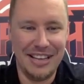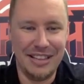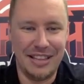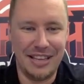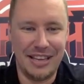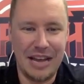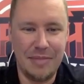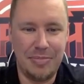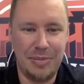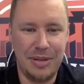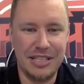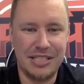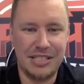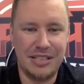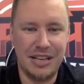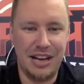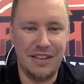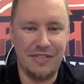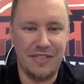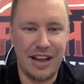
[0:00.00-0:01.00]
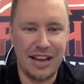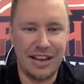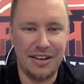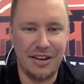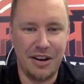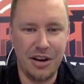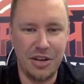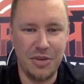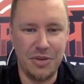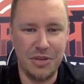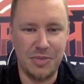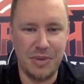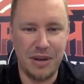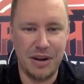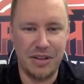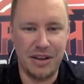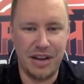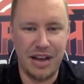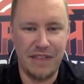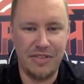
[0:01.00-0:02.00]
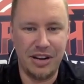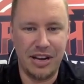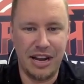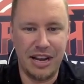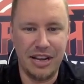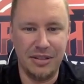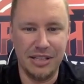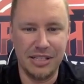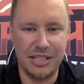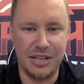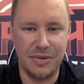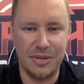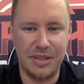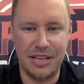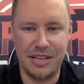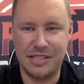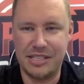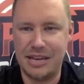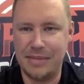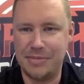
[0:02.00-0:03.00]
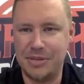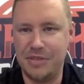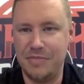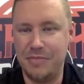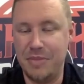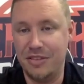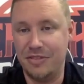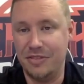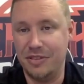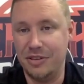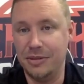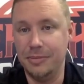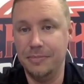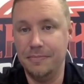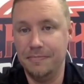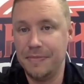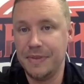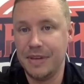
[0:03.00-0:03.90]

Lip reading: The guy plays tough. I can argue he's better than every guy you listed with the exception of Mayfield.